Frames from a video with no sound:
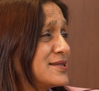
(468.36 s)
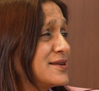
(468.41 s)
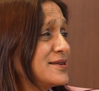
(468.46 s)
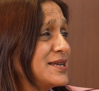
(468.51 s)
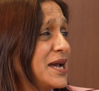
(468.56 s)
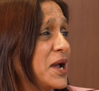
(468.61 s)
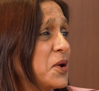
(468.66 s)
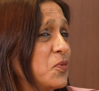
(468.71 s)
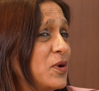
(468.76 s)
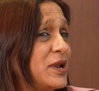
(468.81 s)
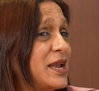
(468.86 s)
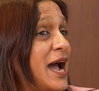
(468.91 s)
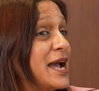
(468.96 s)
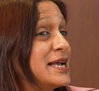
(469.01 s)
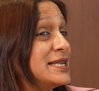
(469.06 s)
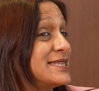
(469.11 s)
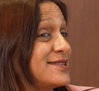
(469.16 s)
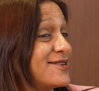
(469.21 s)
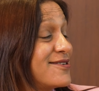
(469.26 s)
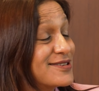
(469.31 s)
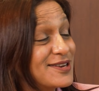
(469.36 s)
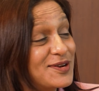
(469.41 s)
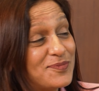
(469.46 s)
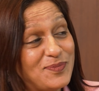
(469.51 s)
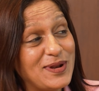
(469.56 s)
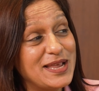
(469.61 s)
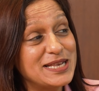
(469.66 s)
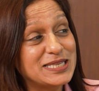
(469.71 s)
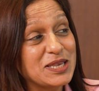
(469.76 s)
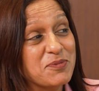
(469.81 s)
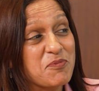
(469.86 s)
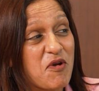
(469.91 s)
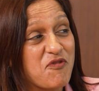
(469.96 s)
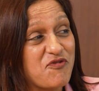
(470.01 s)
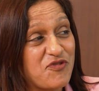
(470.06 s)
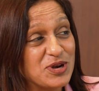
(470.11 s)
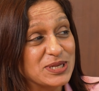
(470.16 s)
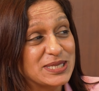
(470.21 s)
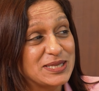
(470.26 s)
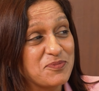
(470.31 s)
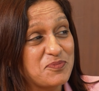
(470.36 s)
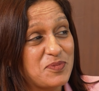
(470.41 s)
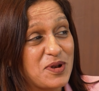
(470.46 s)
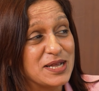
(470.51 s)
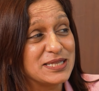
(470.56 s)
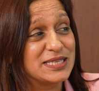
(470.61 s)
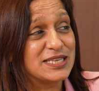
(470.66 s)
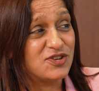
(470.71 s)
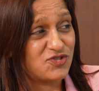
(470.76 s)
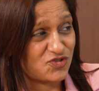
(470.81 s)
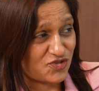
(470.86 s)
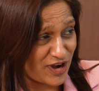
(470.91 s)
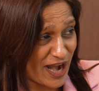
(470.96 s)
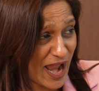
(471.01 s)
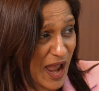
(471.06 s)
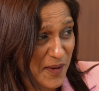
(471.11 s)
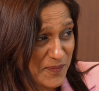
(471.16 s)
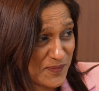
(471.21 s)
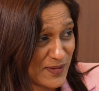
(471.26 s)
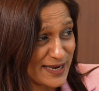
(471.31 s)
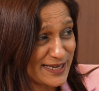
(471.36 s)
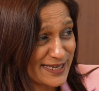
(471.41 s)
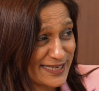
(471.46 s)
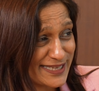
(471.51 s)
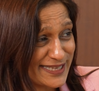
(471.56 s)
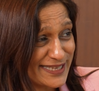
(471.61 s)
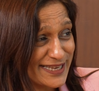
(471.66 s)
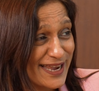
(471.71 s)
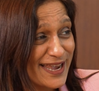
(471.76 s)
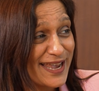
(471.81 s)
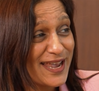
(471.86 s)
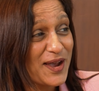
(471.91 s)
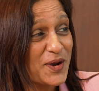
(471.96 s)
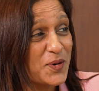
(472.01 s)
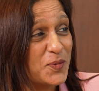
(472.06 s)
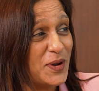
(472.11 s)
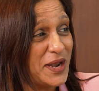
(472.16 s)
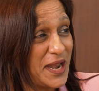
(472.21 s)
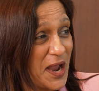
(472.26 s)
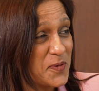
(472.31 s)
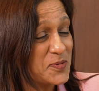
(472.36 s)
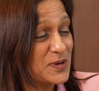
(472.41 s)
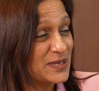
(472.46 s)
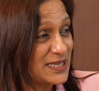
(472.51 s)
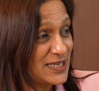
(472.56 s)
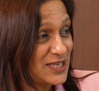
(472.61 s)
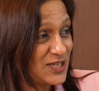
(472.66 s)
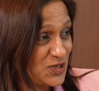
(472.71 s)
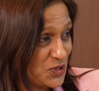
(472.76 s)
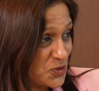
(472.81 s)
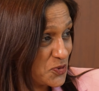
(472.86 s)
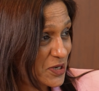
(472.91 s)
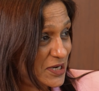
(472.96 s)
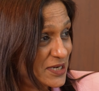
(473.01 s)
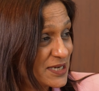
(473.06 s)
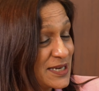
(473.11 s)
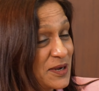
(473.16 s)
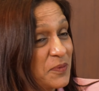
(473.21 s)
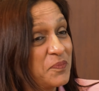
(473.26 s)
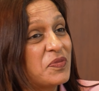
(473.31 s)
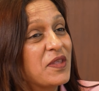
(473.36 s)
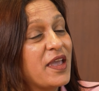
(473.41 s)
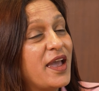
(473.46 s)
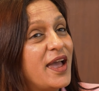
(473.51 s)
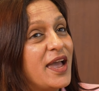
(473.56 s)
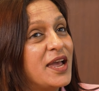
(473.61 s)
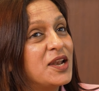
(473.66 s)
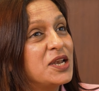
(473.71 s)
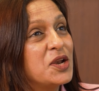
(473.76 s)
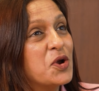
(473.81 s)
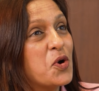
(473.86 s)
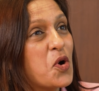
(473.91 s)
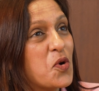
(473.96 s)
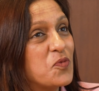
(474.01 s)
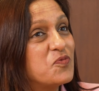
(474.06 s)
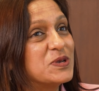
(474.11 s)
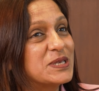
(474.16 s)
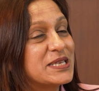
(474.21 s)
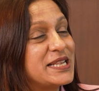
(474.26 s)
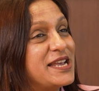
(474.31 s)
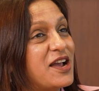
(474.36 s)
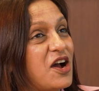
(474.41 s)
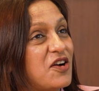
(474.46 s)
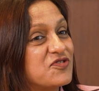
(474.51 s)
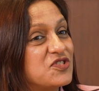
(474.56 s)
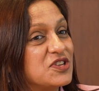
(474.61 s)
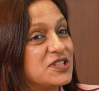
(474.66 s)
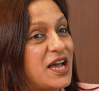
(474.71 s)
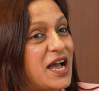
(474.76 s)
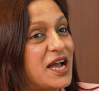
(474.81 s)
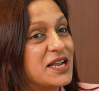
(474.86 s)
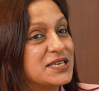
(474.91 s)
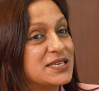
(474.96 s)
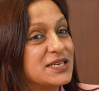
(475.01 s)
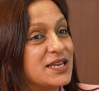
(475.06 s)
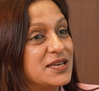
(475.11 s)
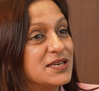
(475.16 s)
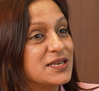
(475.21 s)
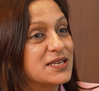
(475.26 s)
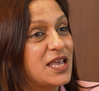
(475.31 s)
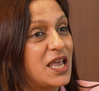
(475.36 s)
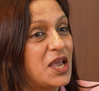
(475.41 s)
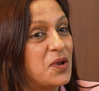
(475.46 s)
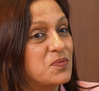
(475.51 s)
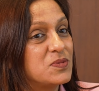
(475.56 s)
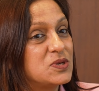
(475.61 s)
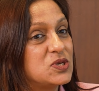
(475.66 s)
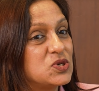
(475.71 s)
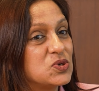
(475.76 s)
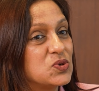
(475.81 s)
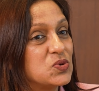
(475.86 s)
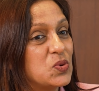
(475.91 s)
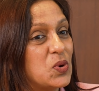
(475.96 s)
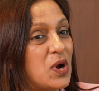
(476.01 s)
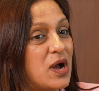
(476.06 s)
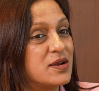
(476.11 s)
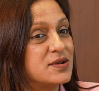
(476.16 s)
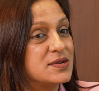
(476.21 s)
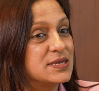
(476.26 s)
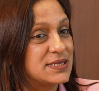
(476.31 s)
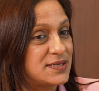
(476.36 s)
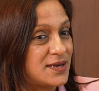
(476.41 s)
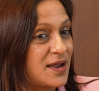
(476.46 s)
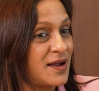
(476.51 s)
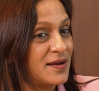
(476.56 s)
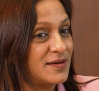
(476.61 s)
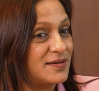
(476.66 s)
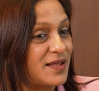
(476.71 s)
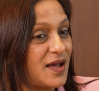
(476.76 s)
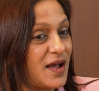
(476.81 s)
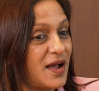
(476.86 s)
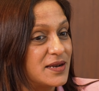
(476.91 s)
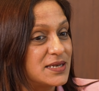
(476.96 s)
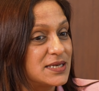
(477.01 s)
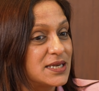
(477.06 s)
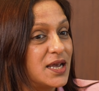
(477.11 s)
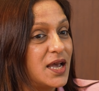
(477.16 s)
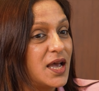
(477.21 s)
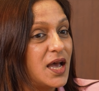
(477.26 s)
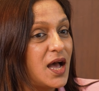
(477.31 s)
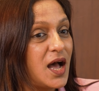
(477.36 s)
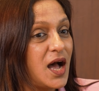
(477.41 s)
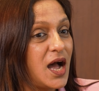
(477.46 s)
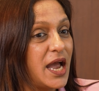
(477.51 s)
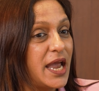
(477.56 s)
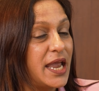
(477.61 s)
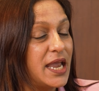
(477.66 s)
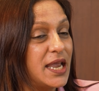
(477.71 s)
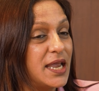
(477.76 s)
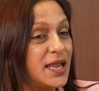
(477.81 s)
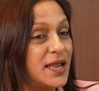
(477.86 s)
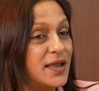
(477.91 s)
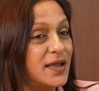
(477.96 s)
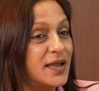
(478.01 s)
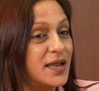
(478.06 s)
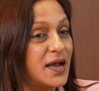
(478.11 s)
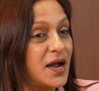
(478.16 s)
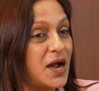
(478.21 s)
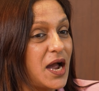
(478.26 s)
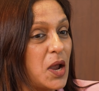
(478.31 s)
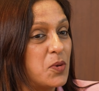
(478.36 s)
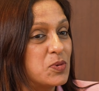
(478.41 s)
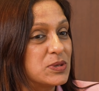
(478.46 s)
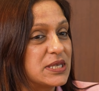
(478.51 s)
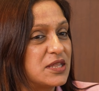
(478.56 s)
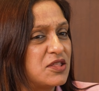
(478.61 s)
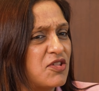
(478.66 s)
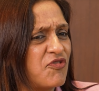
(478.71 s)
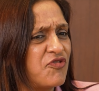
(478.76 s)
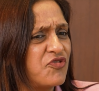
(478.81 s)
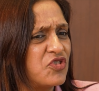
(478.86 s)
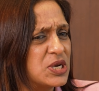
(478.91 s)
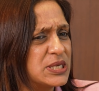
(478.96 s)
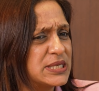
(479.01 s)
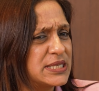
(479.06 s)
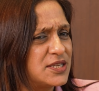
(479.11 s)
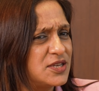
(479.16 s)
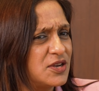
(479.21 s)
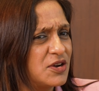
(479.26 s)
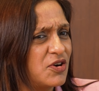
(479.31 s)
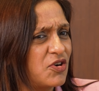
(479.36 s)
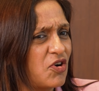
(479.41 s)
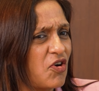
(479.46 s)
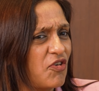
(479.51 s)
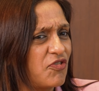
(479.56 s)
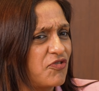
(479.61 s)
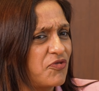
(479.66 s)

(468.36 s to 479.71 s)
the time when I started placing my first implants in rabbits when I was a student. And obviously after that, it came to understand that I was in the first year of